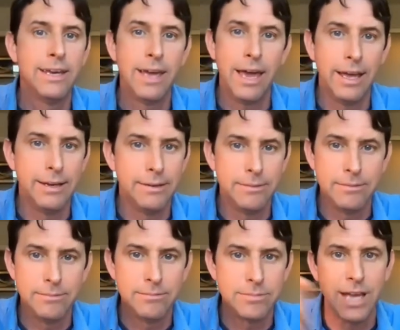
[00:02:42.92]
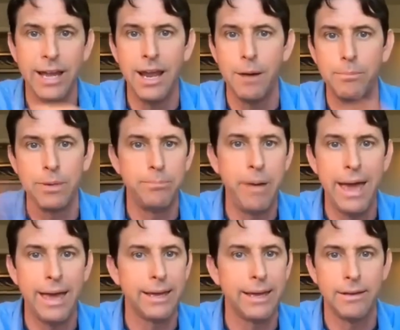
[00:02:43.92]
and sign up and
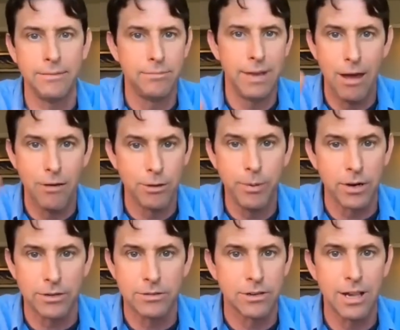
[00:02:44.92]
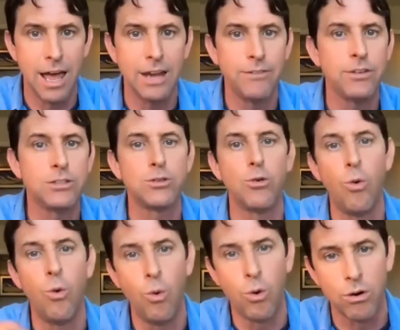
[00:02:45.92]
pay, and now they're booked, they're a client of yours,
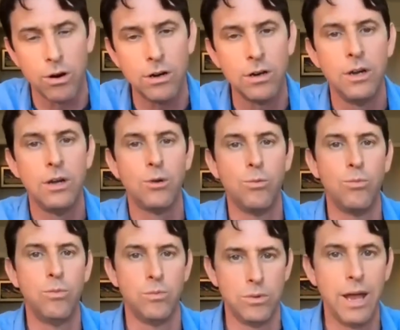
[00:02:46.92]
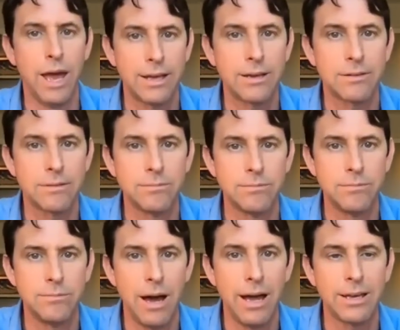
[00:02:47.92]
or like
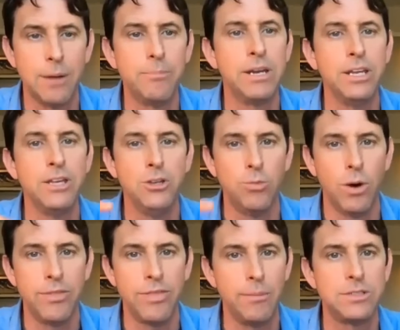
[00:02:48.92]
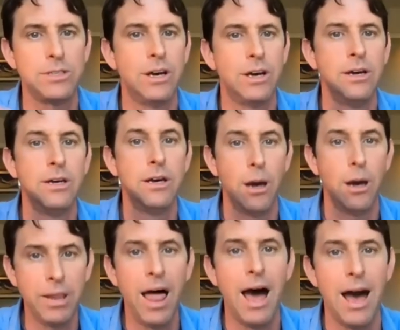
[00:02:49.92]
my company, you want them to
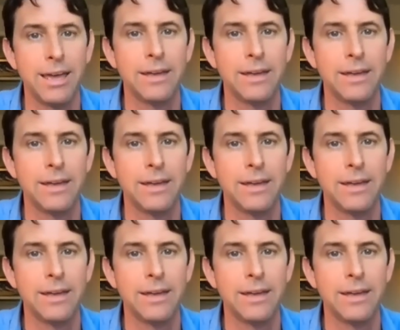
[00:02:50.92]
apply